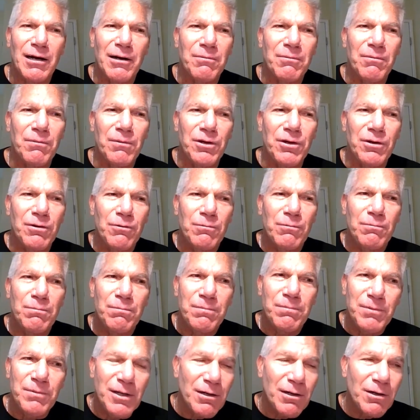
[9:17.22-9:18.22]

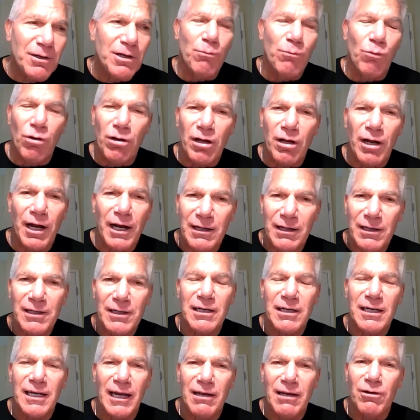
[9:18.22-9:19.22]
you're more likely
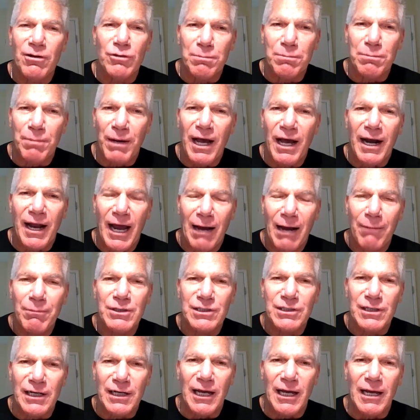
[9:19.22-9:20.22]
to get in those bad
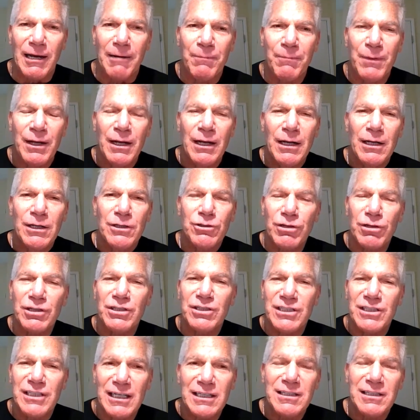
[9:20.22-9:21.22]
habits again. So the
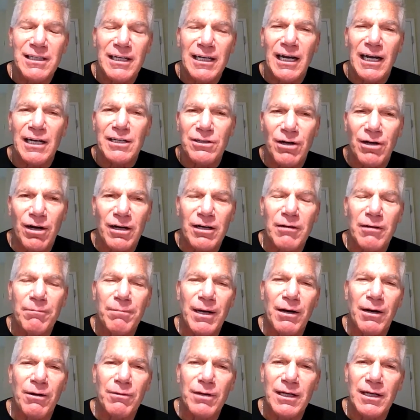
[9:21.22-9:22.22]
sixth thing I talk
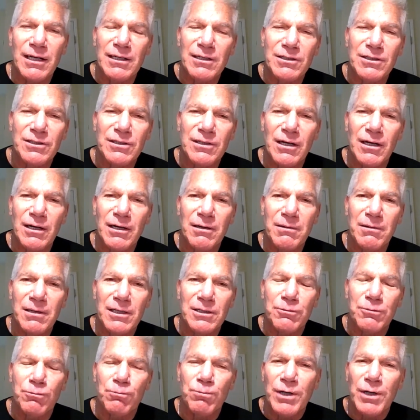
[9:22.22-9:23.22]
about is
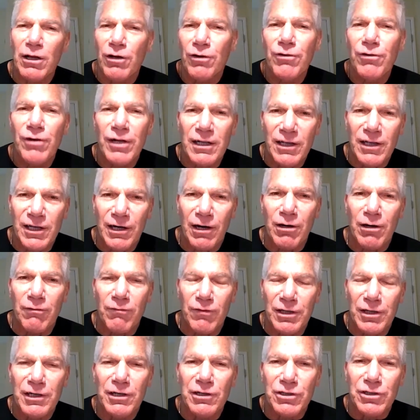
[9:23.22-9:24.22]
relearning the art
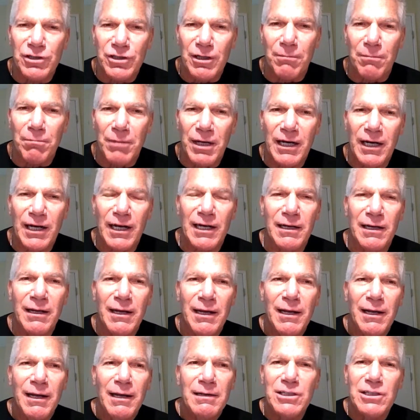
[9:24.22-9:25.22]
of leadership, meaning
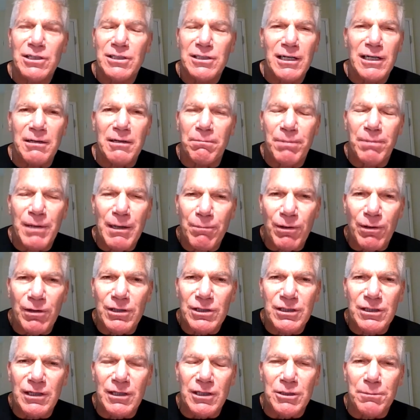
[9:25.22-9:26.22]
just like people
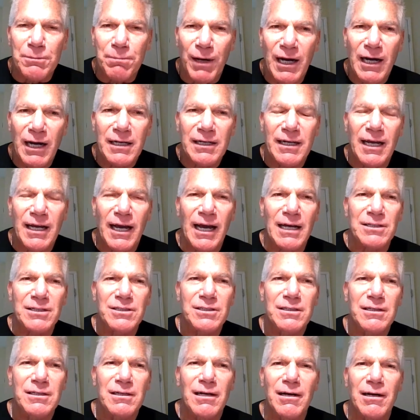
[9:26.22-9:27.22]
listen to this
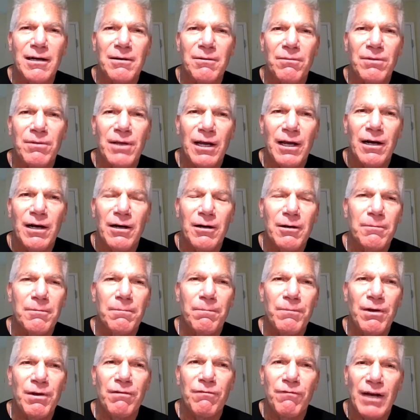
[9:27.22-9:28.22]
podcast, they are
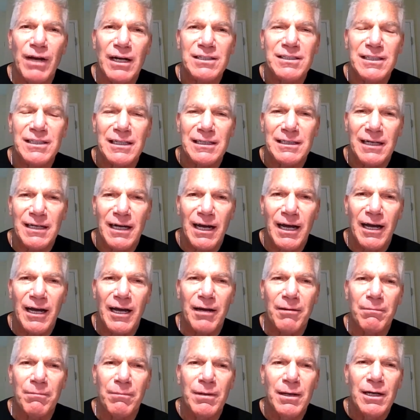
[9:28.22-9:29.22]
investing
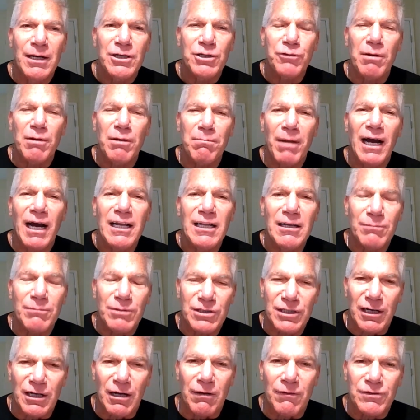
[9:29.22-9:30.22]
time to remind
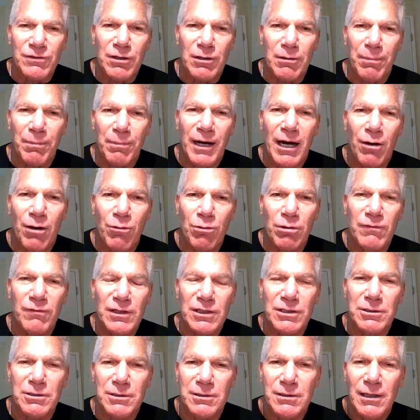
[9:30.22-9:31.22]
themselves of the power of
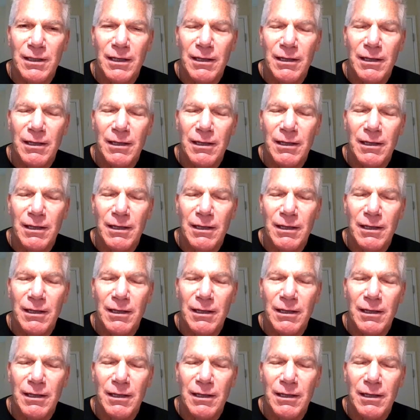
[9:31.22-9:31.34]
these